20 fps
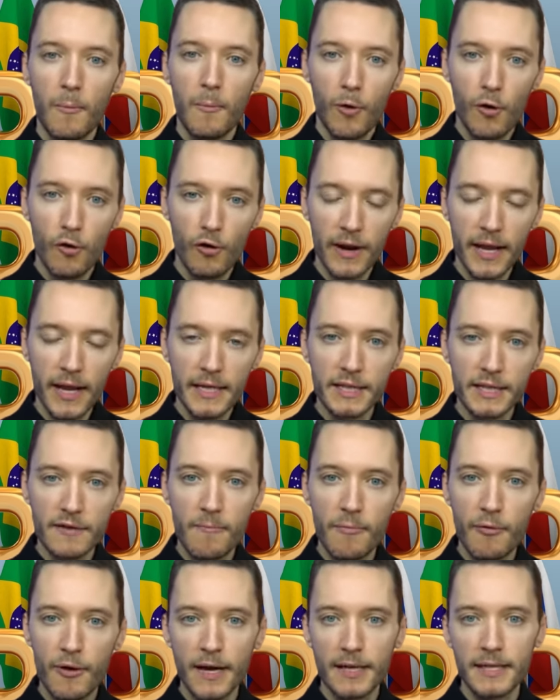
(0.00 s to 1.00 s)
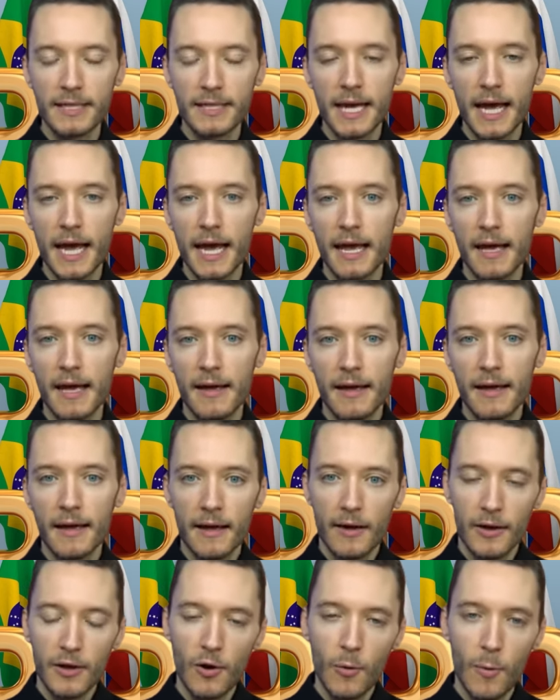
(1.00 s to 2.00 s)
critics of BRICS say, you
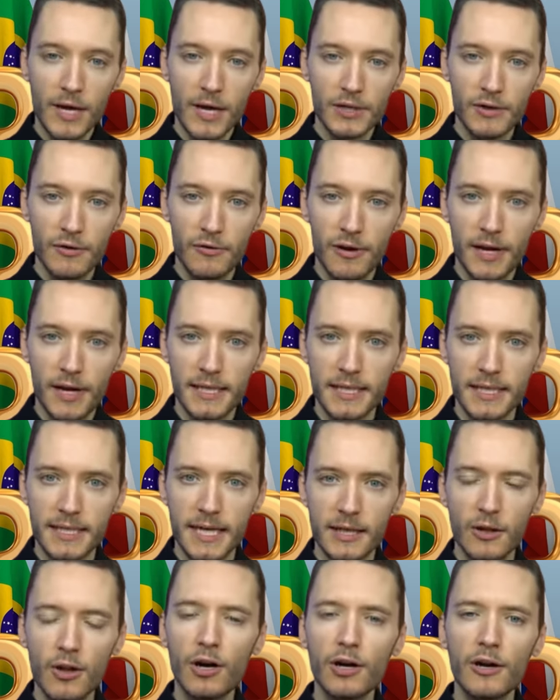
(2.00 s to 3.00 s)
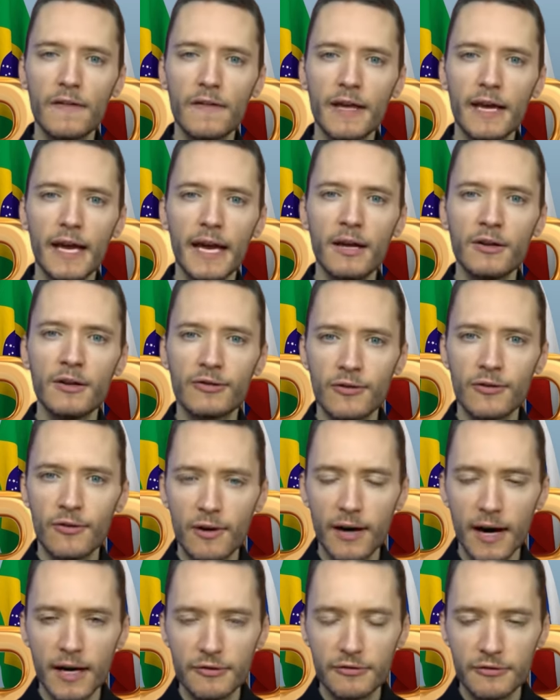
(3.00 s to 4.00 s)
know, Western critics, they say, look at the internal
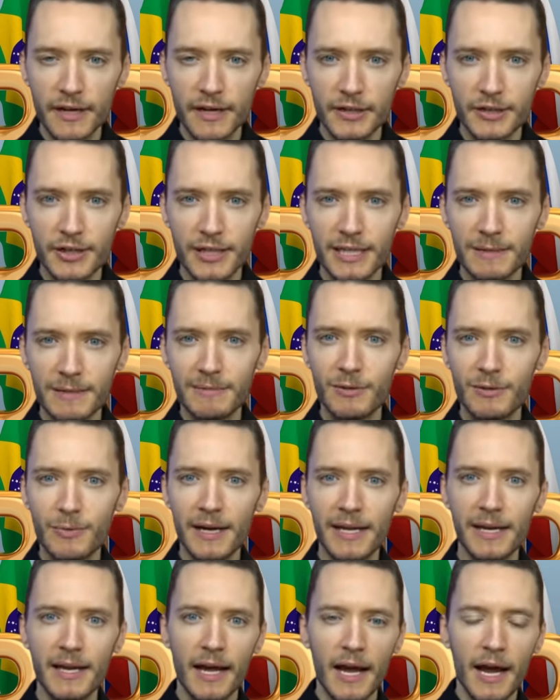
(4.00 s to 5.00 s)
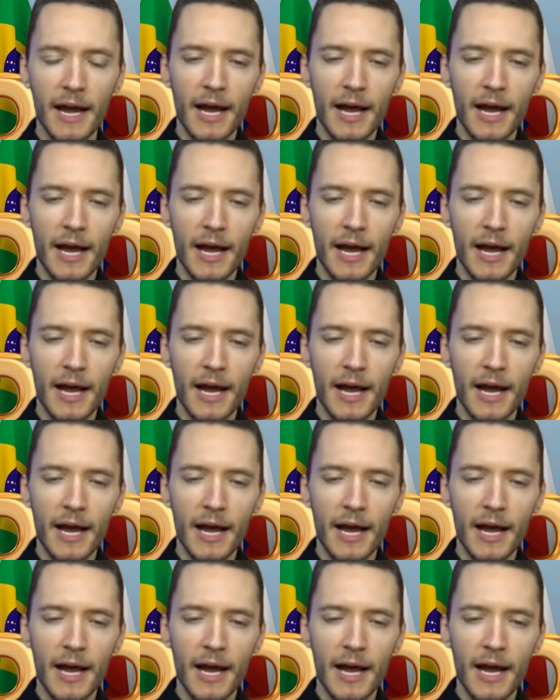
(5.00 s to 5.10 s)
contradictions between